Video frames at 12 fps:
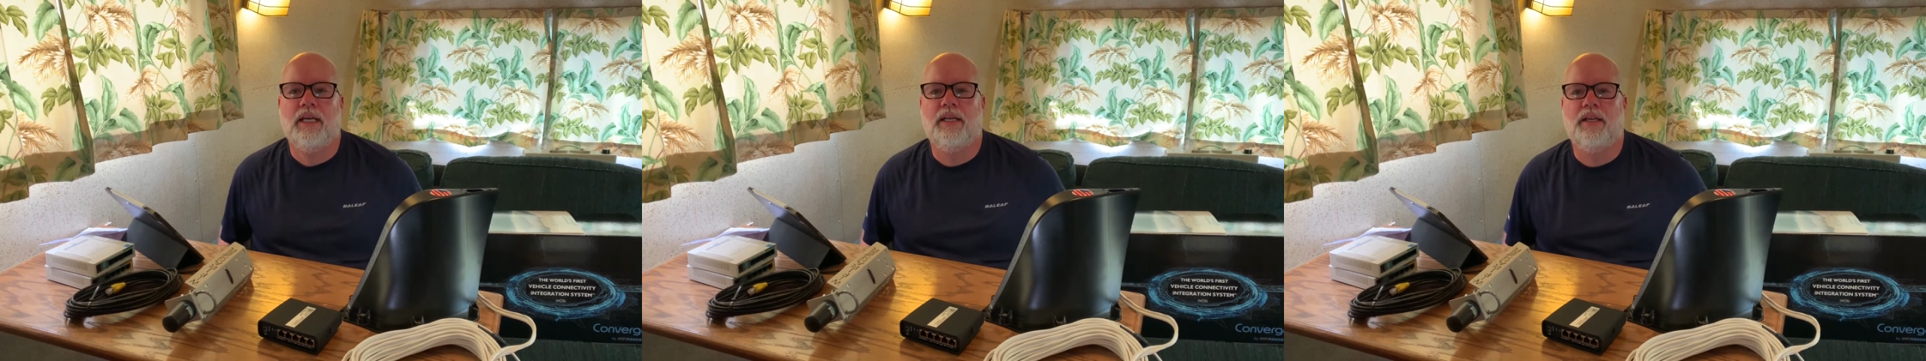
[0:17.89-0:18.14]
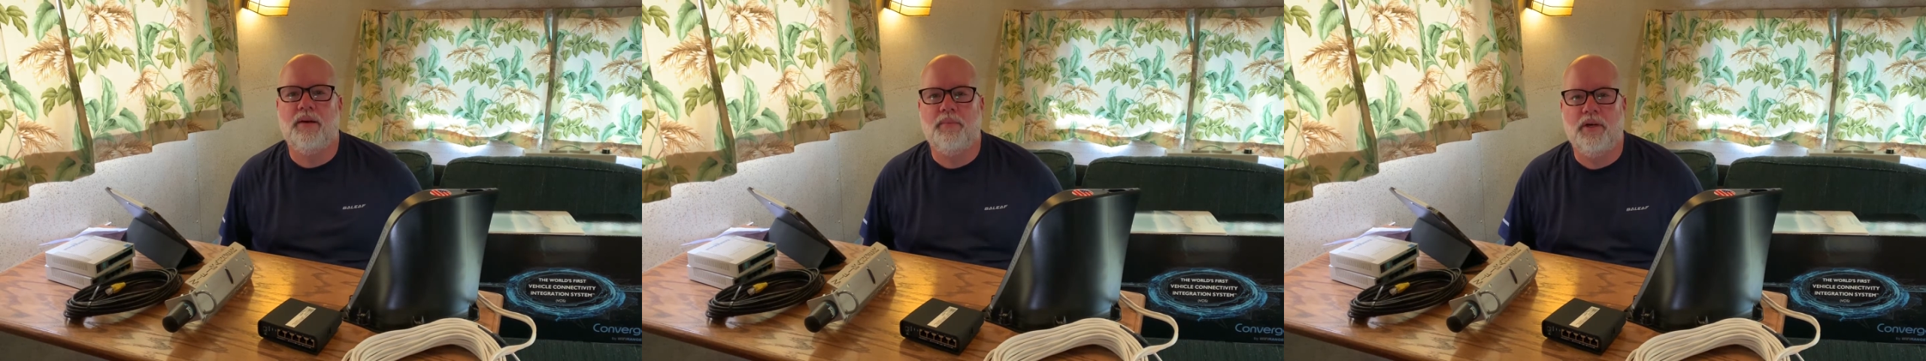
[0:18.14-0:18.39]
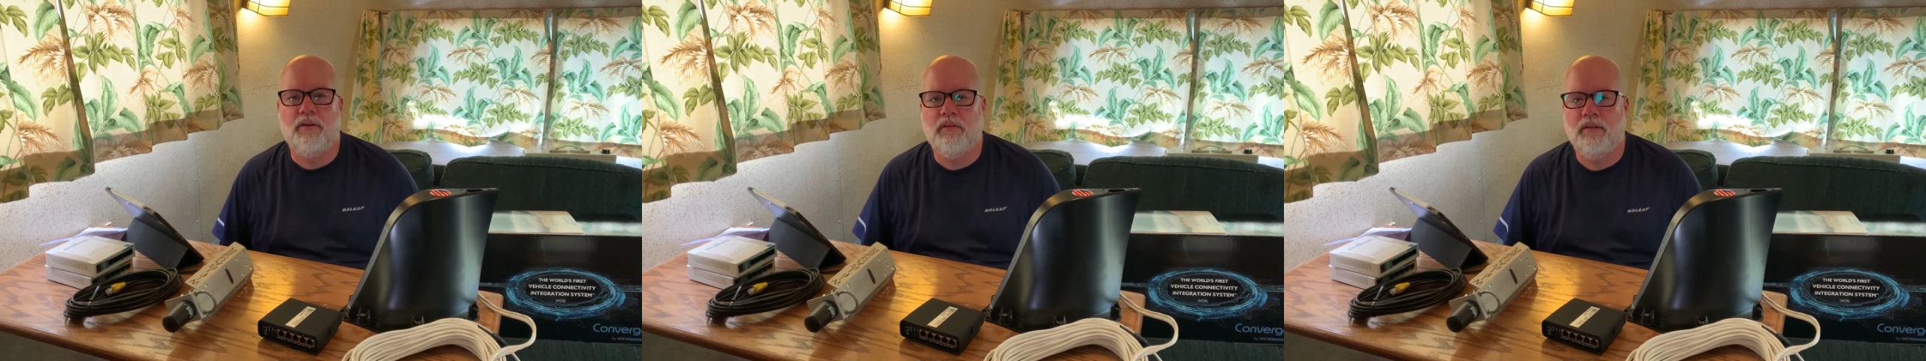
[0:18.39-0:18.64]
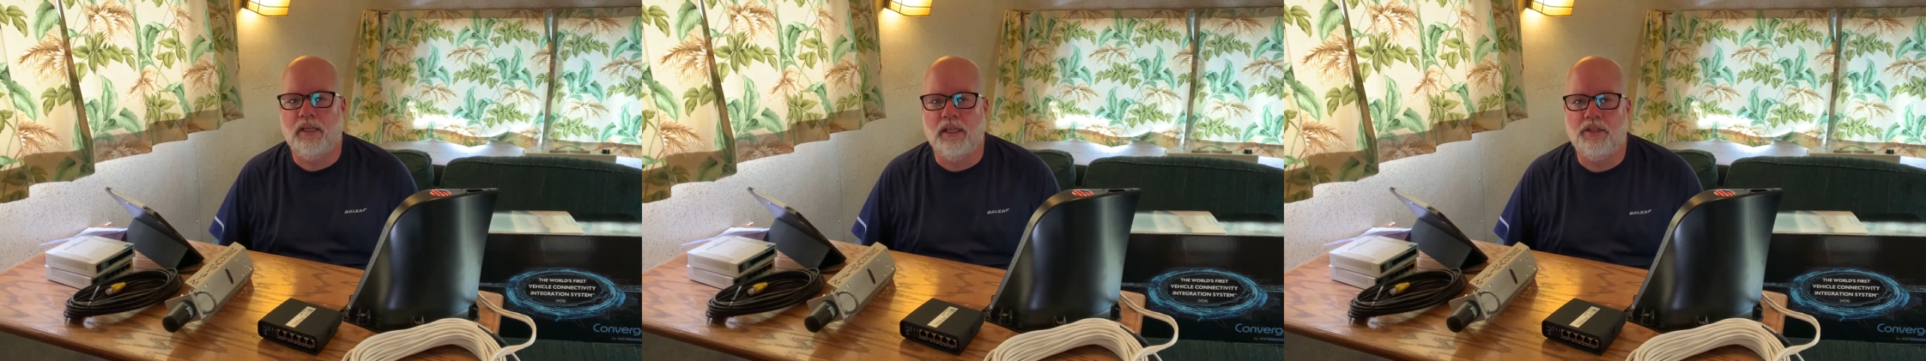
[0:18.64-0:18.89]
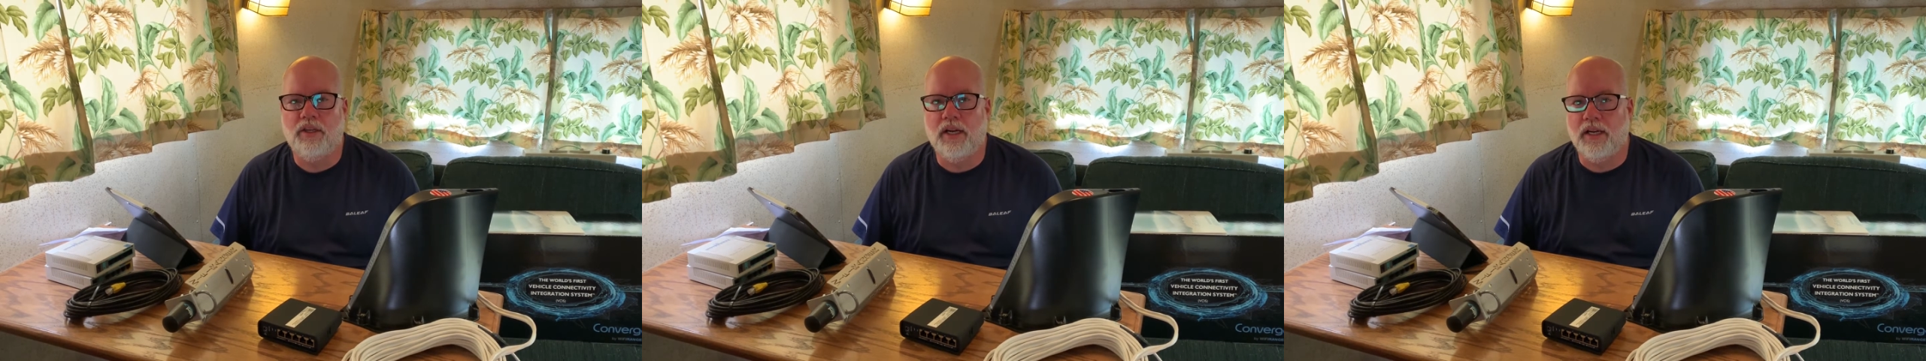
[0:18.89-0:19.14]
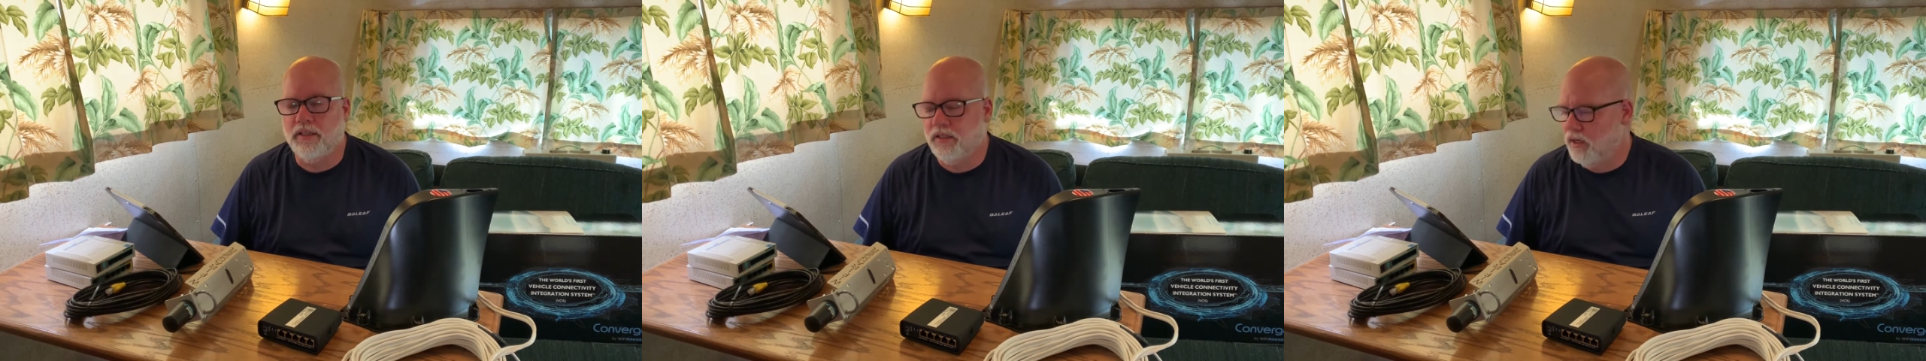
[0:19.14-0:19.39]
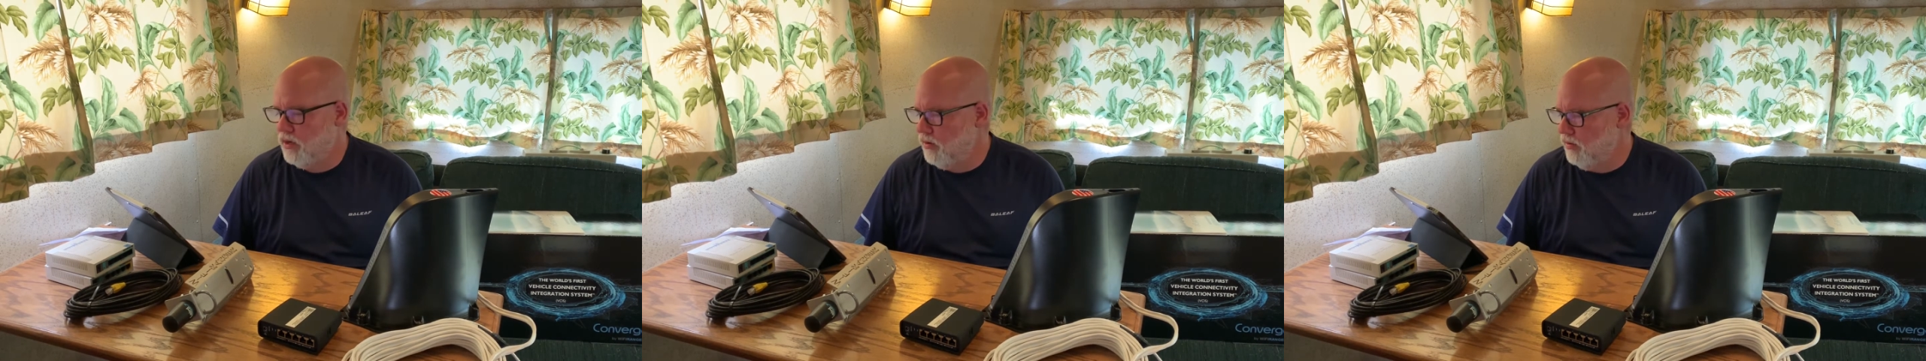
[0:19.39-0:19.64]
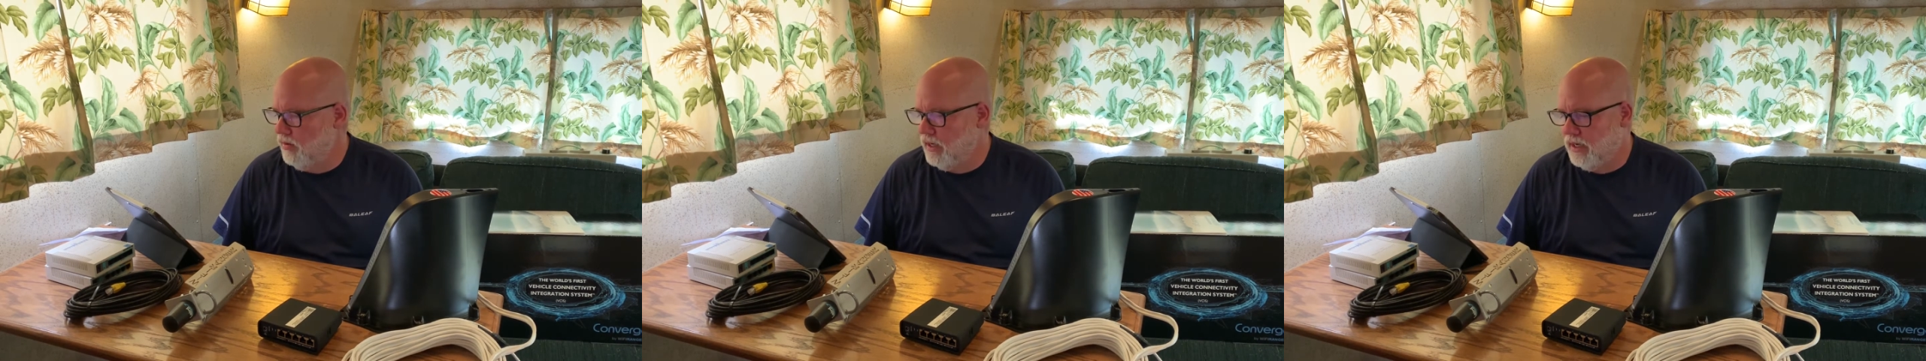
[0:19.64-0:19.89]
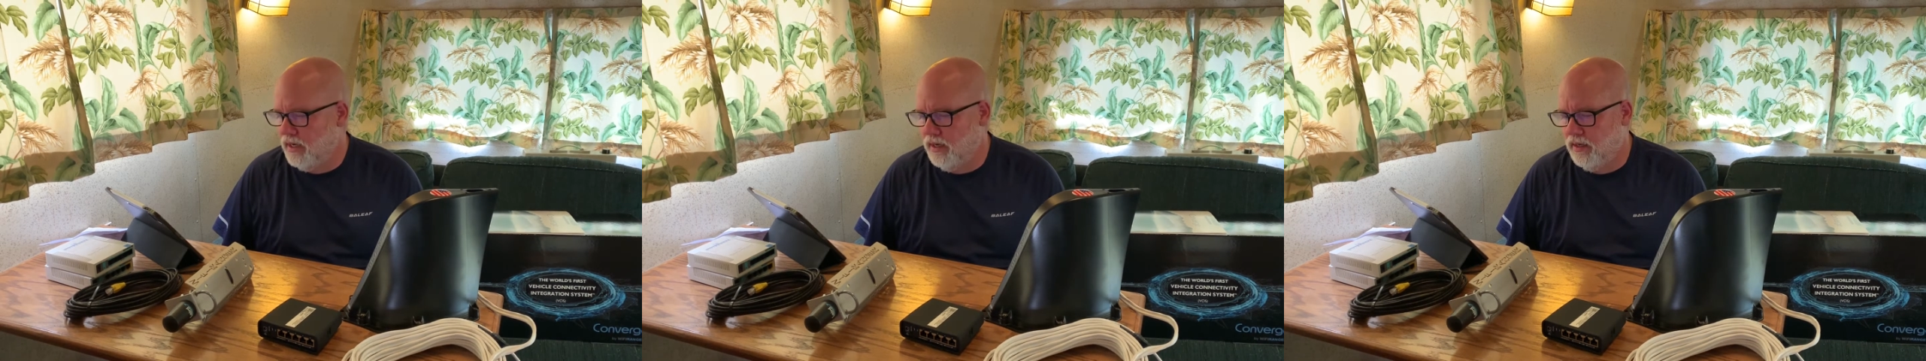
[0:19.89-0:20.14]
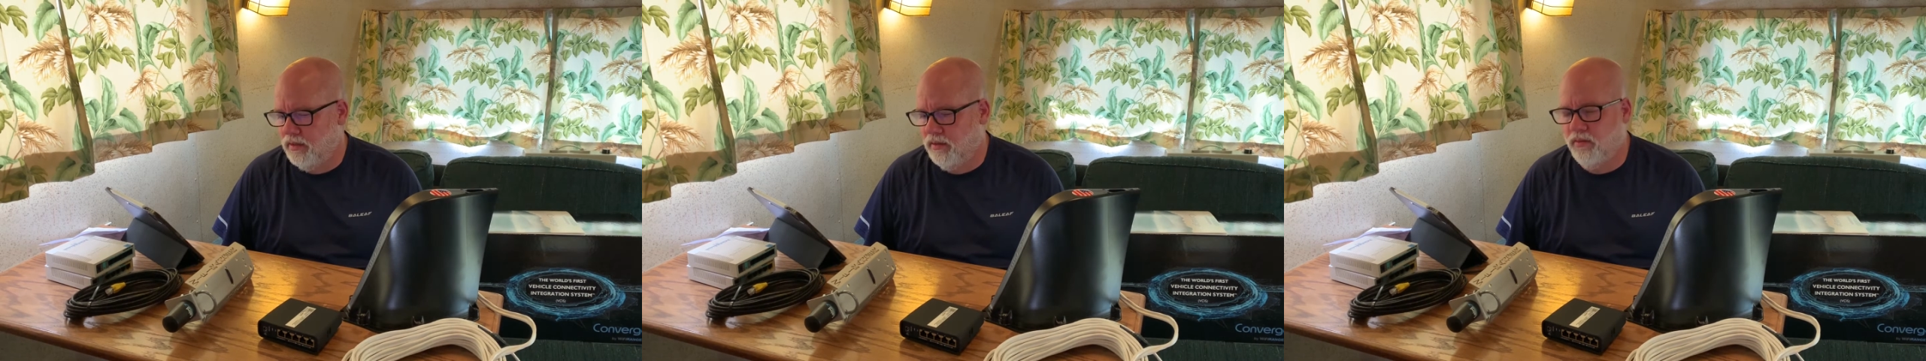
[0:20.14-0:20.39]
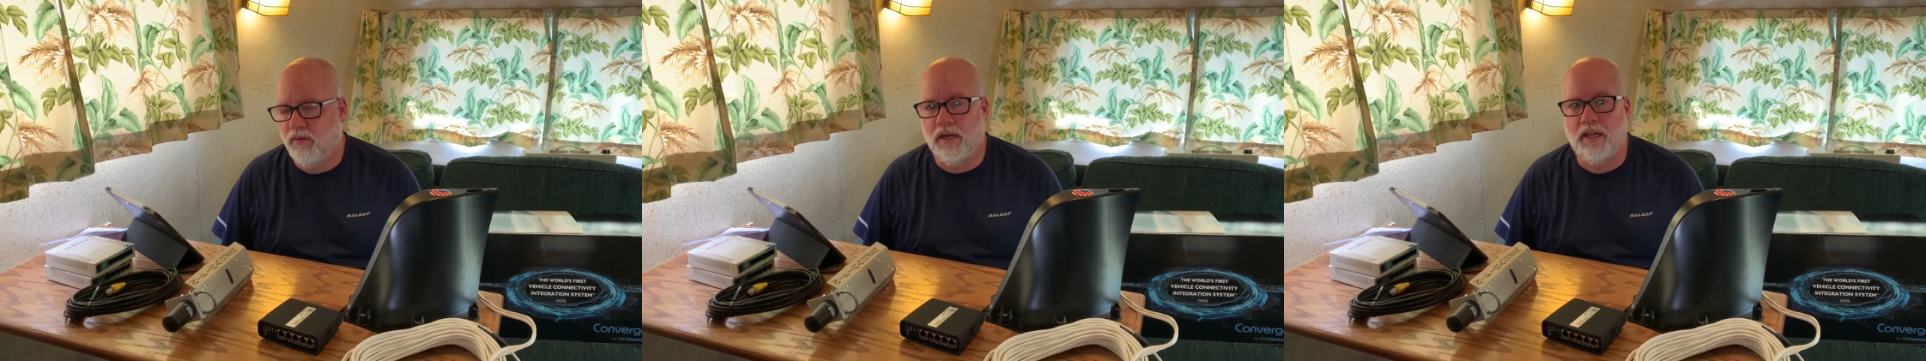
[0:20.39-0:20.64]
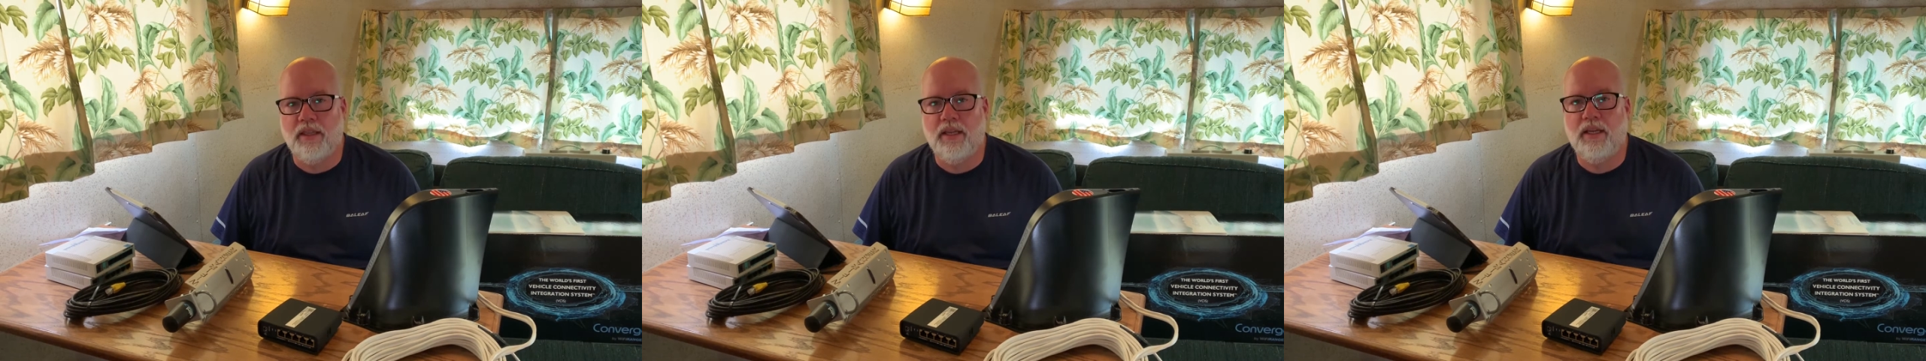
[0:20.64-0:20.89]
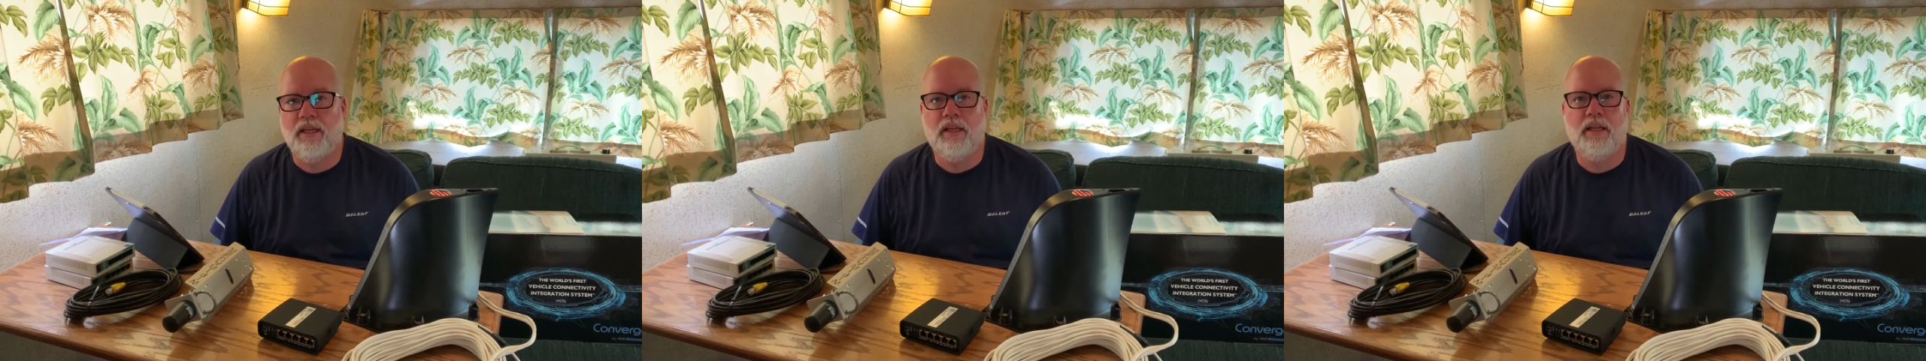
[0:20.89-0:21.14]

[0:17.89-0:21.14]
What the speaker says: demo and let you guys know what I think.